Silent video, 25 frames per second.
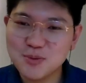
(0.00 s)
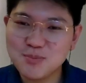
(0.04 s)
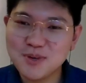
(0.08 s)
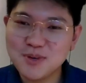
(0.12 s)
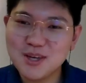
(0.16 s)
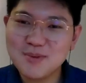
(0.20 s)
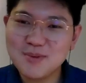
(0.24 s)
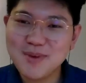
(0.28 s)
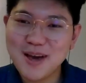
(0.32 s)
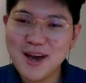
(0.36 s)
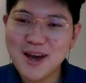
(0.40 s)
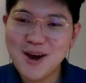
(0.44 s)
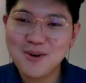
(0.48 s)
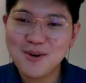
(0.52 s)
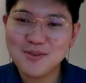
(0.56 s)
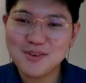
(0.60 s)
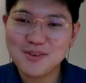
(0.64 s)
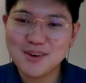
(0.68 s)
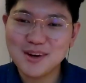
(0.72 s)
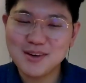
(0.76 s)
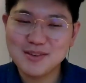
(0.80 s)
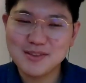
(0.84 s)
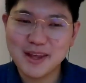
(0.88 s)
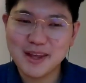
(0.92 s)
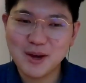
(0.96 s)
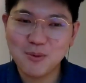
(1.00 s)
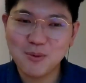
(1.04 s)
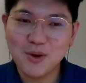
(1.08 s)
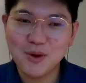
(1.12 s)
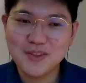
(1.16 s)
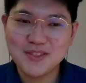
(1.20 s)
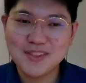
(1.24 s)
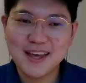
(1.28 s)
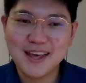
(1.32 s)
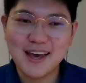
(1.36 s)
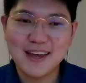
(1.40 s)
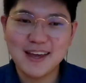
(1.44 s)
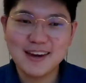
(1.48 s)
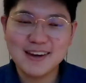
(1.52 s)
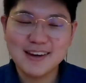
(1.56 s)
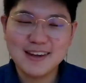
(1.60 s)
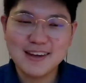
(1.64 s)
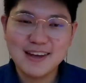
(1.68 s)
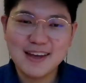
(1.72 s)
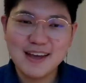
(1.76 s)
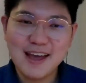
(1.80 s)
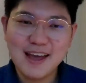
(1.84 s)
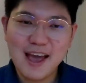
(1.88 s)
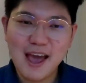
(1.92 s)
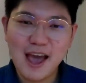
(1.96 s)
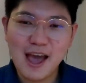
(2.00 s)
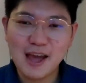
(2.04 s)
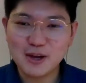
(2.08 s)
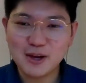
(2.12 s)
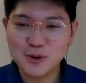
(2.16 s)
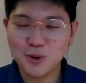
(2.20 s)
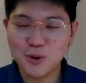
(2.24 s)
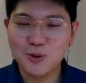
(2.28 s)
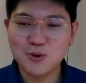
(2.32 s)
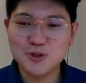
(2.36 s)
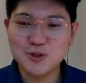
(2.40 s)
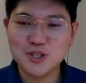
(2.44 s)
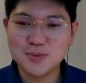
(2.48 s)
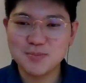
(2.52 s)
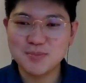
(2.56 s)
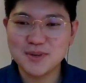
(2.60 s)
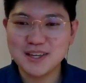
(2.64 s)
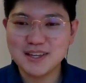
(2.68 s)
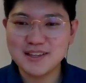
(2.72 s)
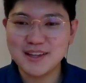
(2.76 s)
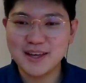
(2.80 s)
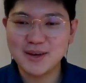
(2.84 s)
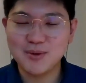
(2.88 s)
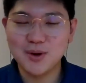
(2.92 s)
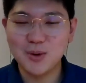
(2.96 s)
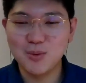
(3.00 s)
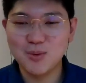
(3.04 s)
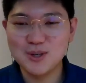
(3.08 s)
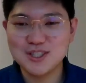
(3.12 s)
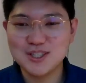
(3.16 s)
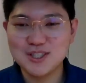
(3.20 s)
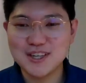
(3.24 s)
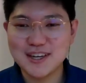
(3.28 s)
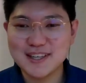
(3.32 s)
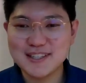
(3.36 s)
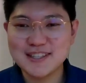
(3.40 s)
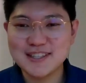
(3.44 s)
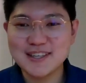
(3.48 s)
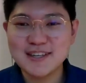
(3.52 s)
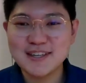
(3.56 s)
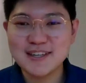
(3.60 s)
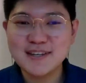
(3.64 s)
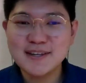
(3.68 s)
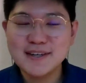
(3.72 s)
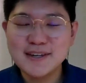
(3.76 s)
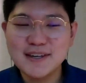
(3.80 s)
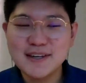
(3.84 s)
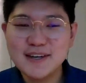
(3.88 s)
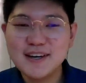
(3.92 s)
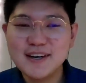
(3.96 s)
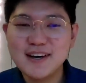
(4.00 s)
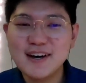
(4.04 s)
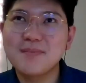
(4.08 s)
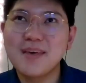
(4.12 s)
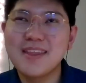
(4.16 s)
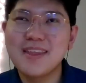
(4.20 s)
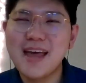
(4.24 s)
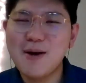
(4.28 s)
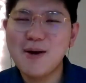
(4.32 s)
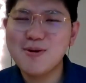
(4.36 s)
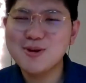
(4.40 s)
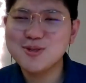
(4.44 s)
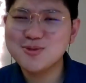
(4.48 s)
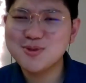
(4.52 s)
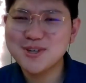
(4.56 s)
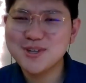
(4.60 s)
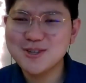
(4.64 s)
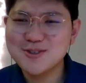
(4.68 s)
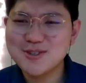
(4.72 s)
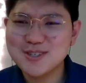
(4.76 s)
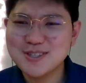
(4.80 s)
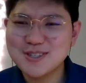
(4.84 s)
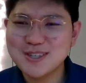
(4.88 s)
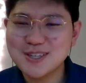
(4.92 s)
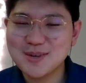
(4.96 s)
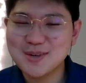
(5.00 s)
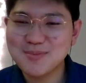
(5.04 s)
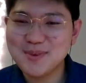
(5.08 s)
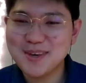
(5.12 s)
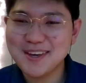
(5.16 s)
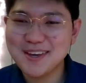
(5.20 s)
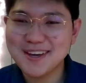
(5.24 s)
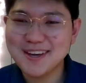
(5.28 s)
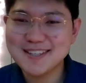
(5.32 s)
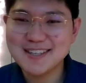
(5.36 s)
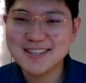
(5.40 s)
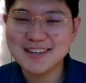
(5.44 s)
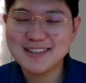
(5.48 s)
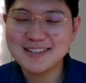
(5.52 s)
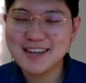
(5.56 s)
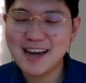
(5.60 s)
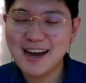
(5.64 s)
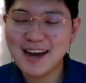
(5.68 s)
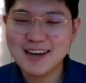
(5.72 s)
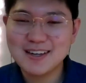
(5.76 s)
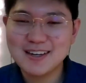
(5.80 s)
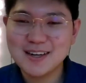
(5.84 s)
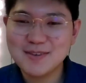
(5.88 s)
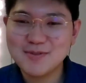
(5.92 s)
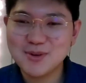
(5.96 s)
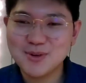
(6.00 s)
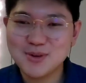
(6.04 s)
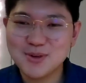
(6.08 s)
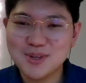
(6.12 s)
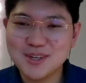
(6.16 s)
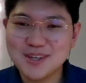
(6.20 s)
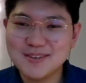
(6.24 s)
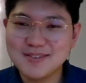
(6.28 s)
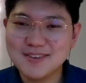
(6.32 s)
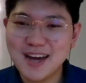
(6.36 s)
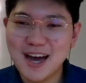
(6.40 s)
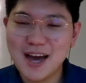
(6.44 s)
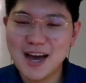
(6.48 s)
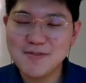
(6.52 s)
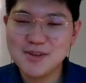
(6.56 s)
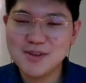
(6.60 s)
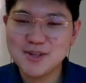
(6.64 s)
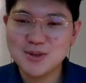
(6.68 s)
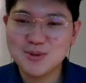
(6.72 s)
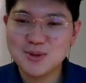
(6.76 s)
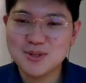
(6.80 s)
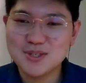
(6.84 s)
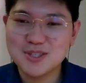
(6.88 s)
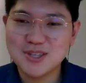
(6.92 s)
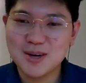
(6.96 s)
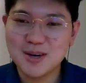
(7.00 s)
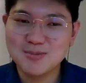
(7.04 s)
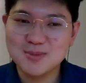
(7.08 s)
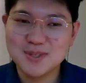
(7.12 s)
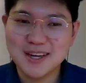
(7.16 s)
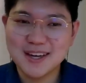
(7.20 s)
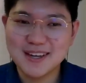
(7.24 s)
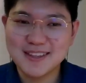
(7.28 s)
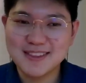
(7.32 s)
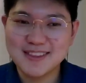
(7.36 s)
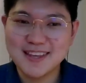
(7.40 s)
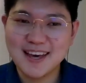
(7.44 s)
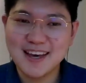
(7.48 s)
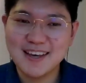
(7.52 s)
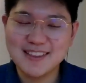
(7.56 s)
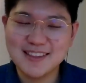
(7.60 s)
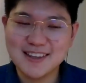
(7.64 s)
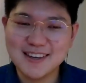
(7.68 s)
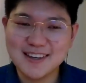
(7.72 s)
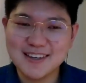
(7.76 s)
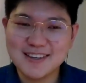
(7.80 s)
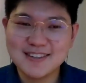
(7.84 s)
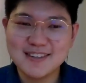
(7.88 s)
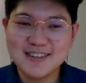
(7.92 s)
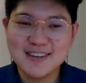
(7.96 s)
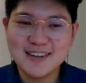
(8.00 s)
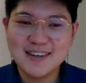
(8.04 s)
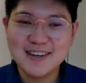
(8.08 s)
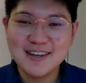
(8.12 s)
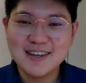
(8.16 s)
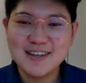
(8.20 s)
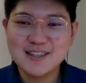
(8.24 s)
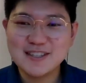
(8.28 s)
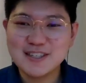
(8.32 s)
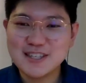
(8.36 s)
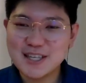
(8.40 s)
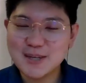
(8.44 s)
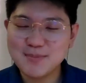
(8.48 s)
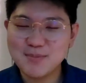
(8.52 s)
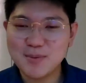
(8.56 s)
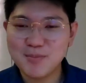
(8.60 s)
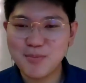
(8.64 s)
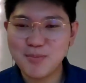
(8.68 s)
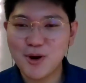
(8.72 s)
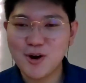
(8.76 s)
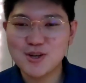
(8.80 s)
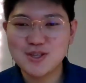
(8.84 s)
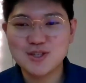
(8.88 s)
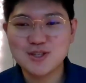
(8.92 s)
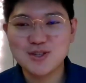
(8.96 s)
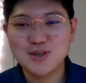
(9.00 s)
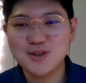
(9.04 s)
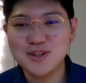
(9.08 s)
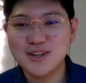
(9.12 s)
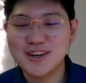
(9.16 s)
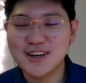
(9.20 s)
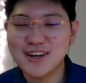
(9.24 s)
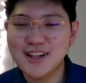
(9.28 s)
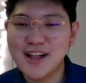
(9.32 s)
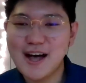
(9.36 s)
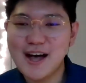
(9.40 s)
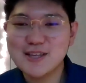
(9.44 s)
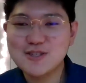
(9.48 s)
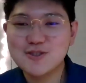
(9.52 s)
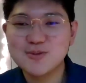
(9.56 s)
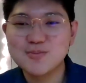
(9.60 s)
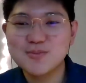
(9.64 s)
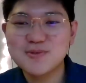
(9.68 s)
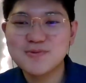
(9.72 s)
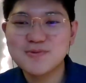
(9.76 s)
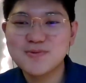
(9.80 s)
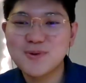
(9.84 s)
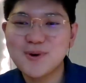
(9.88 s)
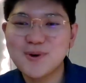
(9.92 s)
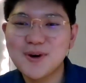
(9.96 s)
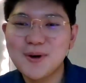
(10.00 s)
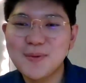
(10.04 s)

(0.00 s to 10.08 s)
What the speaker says: be about and what that end goal should be, what we're chasing. And that was really interesting to me because I had never really dived into a subject that deep and personal in a classroom before.